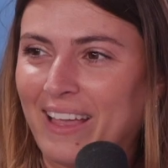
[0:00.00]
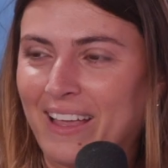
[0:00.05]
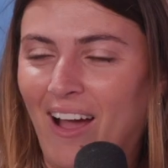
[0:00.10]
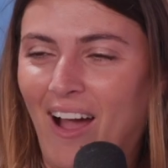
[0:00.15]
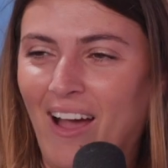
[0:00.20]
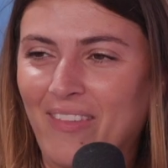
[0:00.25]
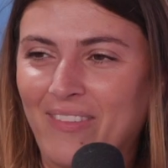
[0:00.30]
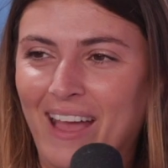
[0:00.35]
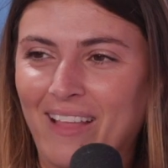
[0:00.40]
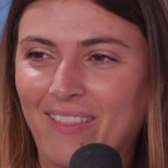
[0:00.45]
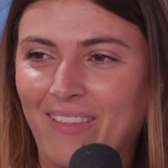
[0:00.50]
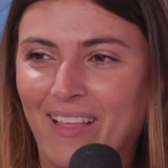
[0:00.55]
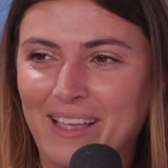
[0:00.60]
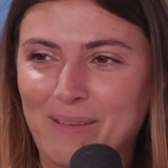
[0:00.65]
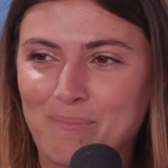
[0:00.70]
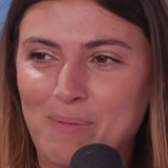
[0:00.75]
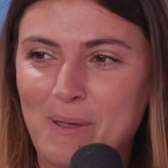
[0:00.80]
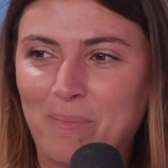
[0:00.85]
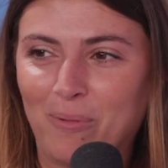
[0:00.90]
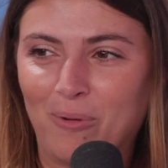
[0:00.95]
like uh, that
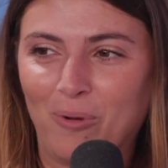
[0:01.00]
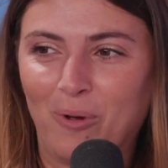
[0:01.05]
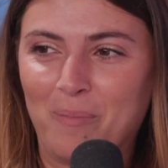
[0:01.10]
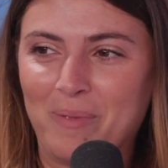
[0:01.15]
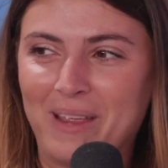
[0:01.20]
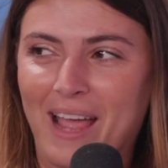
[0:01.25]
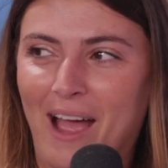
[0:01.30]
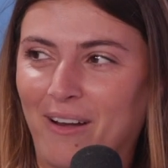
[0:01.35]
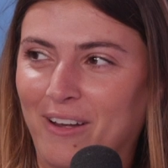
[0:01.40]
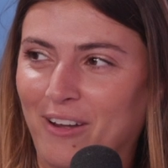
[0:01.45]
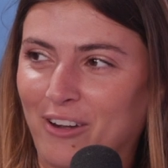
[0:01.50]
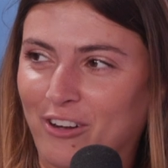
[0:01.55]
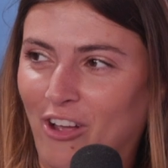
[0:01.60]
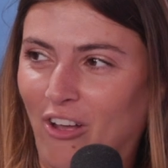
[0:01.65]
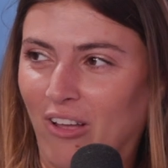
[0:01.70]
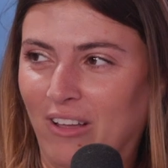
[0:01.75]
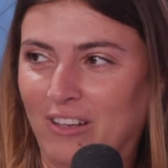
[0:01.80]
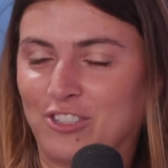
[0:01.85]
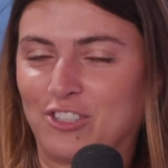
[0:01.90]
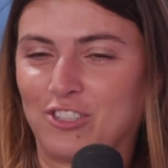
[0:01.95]
like people would be out here
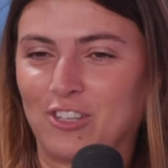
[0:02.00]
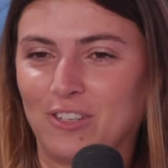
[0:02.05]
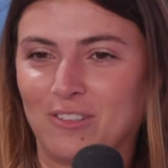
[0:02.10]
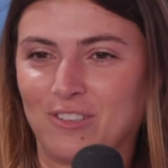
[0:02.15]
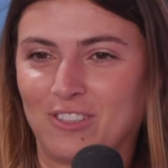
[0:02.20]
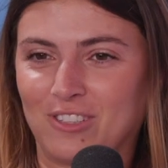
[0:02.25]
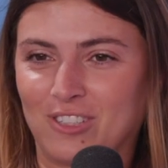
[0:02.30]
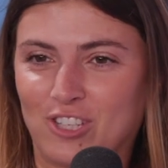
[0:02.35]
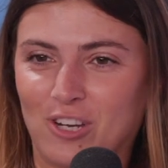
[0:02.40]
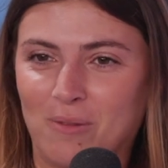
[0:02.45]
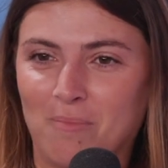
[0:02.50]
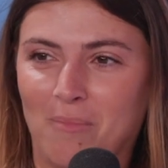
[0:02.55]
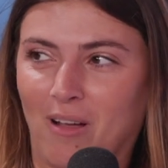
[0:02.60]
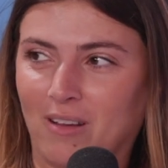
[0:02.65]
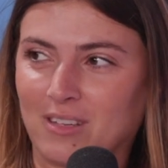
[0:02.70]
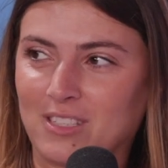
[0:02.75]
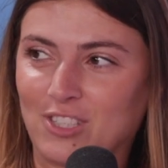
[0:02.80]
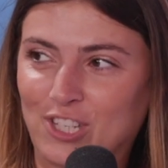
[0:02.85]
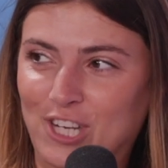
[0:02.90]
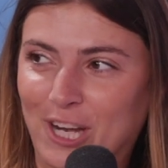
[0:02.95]
calling ch
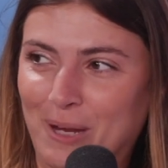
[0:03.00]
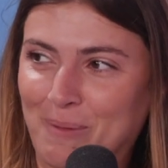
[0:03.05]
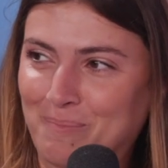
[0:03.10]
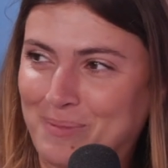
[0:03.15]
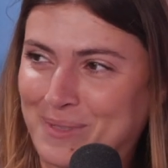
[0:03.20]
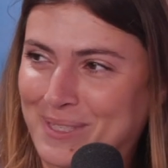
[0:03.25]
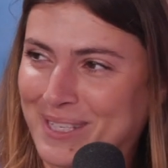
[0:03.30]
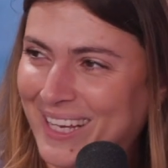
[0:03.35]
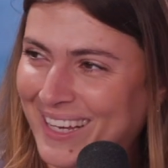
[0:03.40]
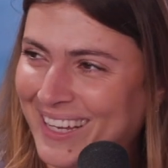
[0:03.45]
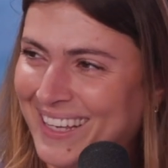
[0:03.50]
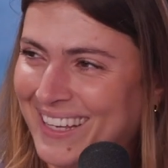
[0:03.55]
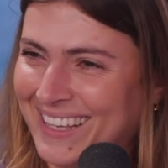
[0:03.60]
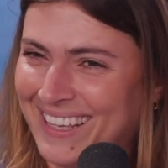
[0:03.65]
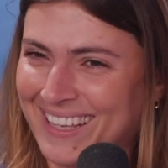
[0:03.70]
chipmunks chimps.